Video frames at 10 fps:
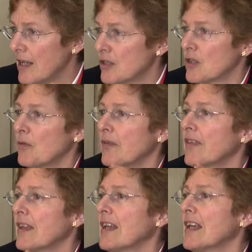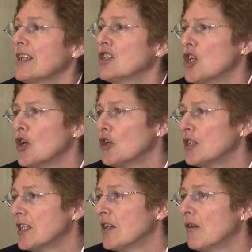So the
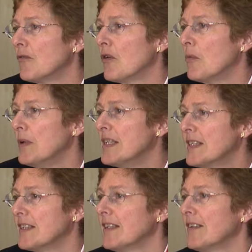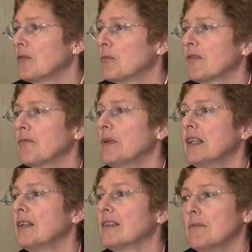etiology of obesity that we've
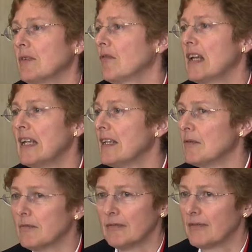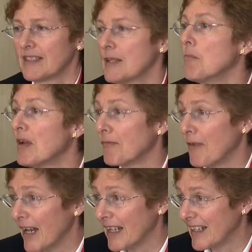been really
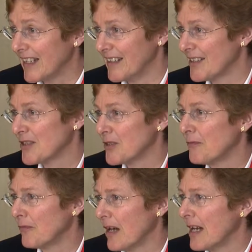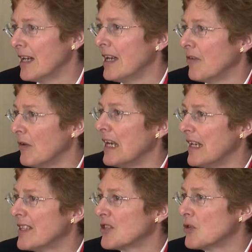simplifying so far really
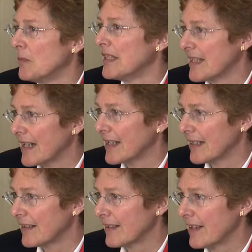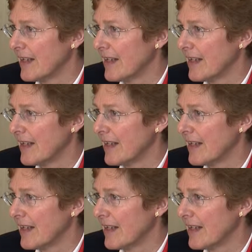needs to be tackled.